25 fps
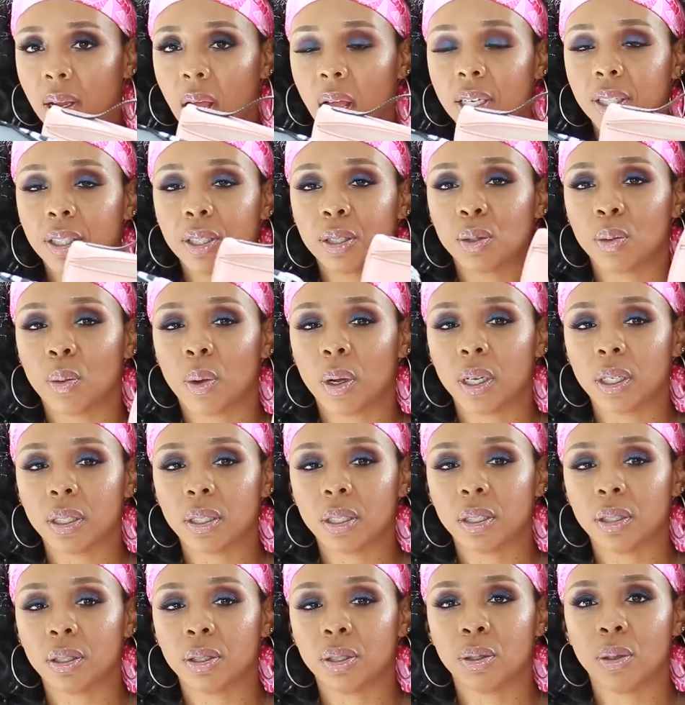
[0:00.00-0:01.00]
I just wanted
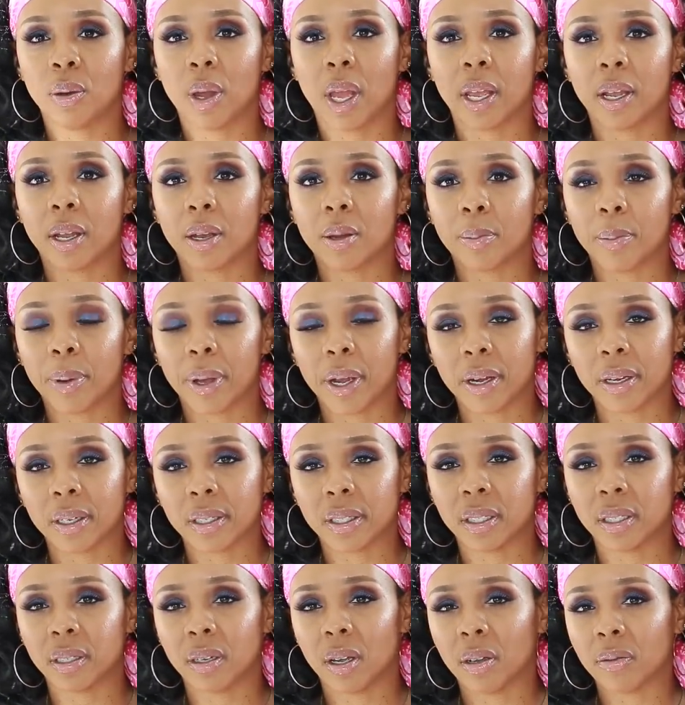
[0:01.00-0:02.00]
to do a
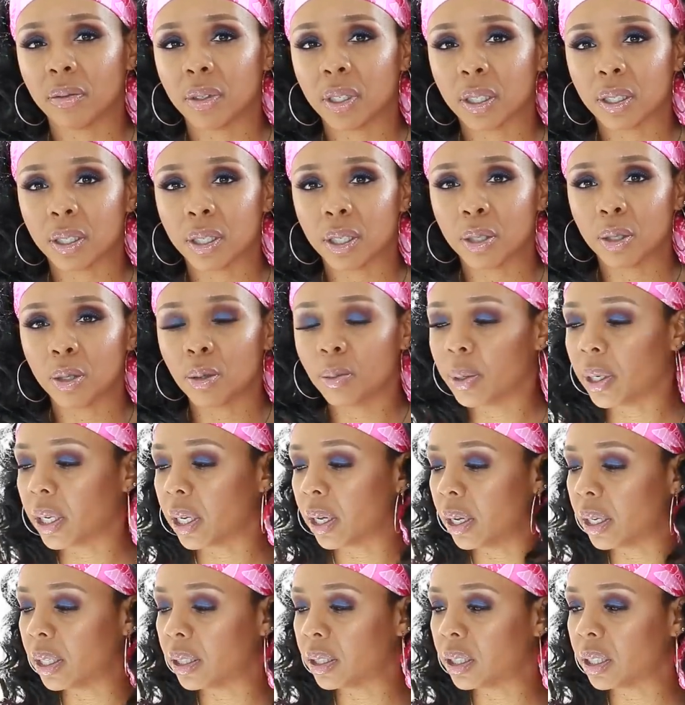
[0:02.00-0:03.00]
comparison of the two
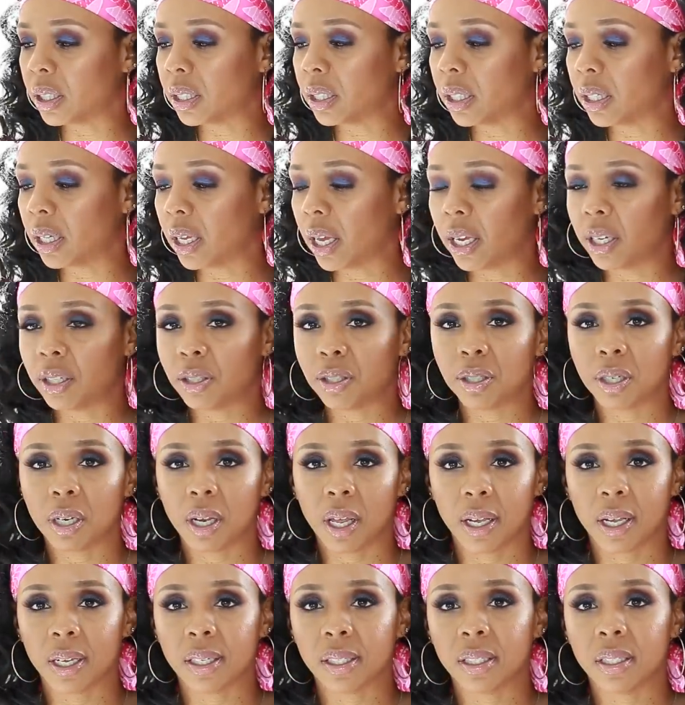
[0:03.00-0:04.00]
because just in case,
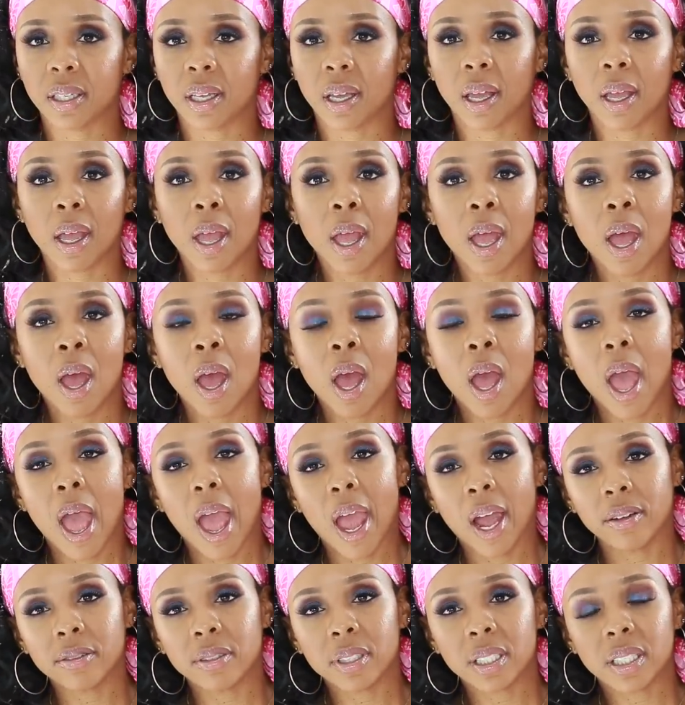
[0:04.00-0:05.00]
like I said,
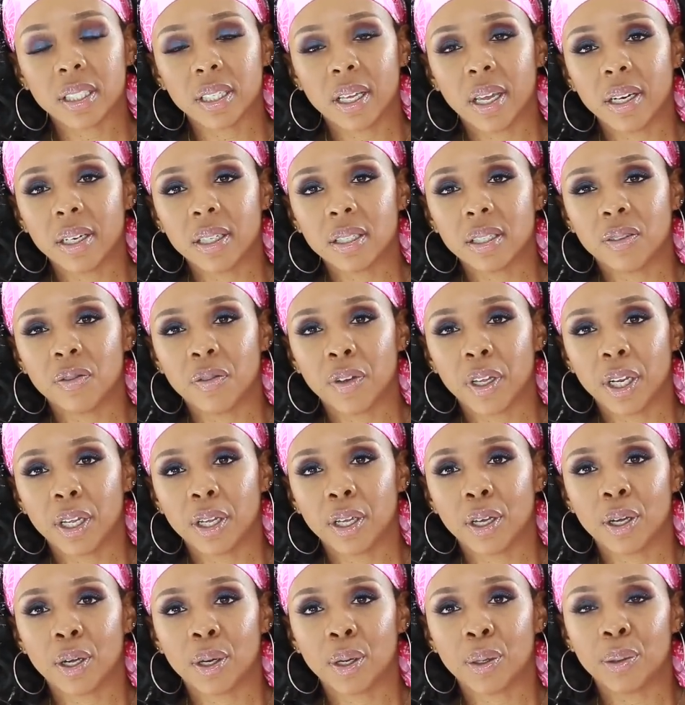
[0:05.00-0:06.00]
after seeing this
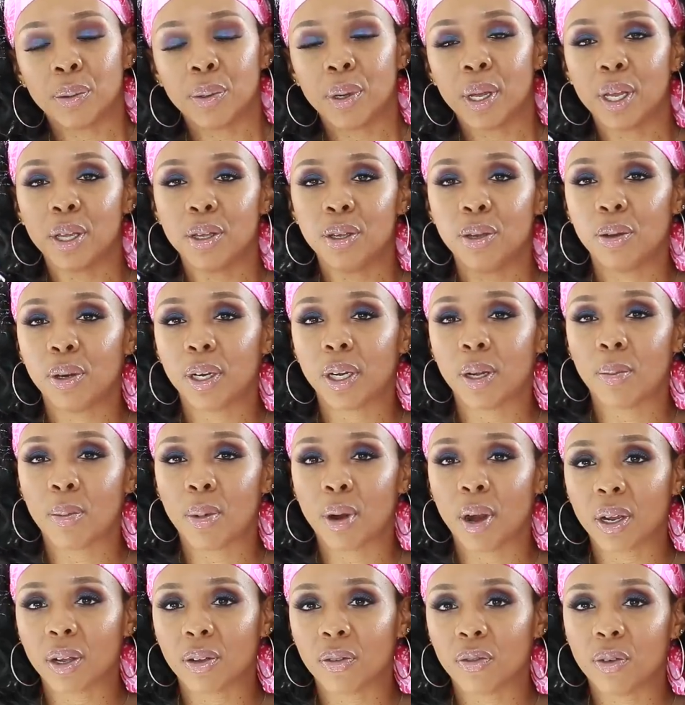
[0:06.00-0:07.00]
video, you in the
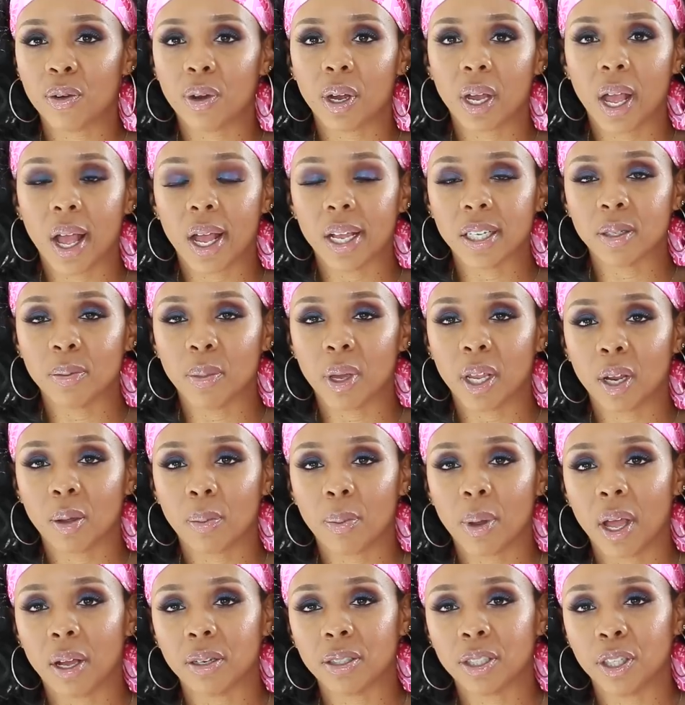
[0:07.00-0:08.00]
market for a
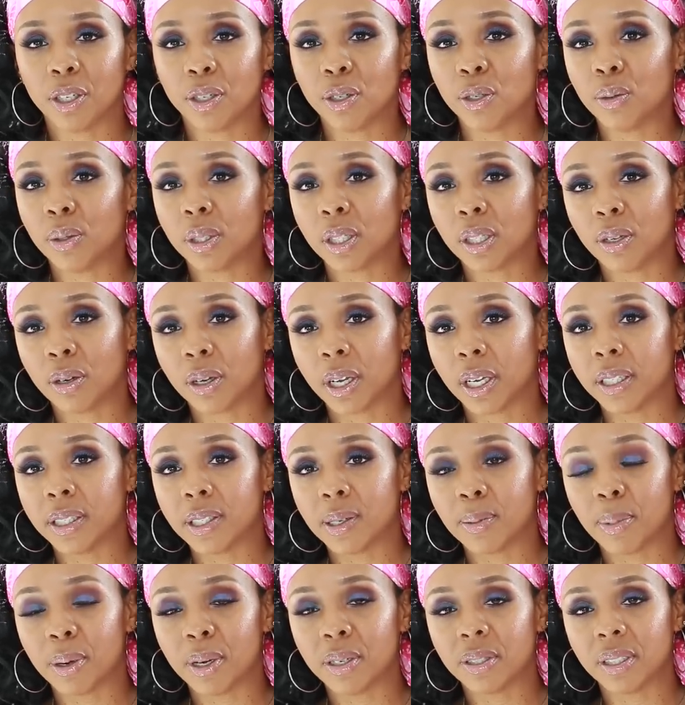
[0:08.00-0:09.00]
cosmetic pouch and you was looking
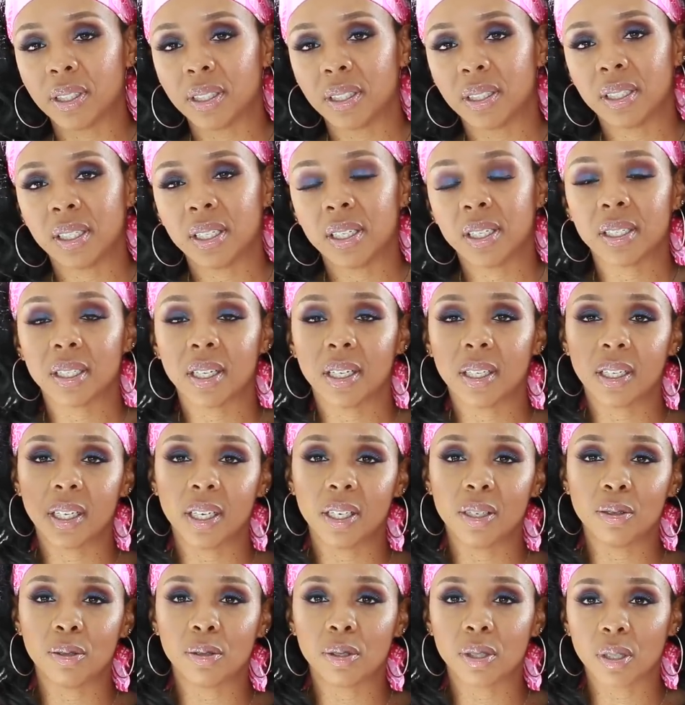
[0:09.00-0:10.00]
to purchase this and
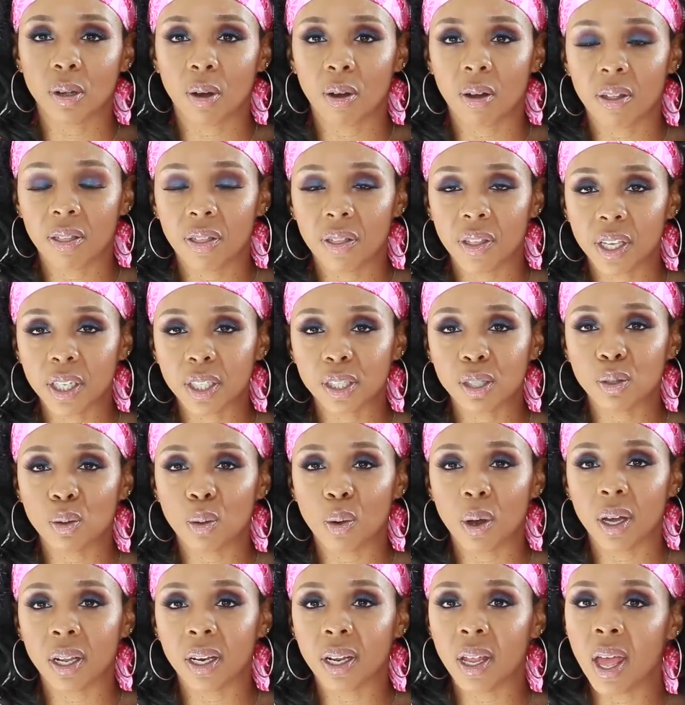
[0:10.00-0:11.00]
then you saw this
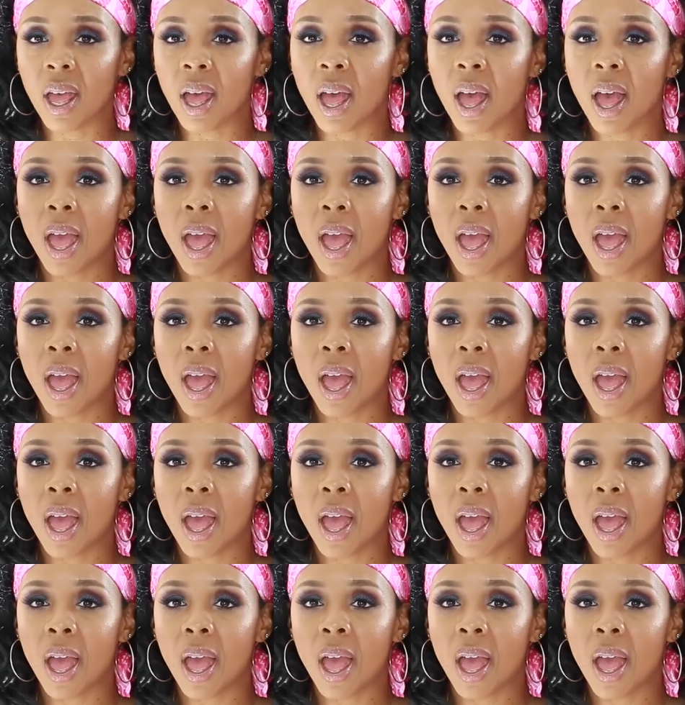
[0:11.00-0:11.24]
one.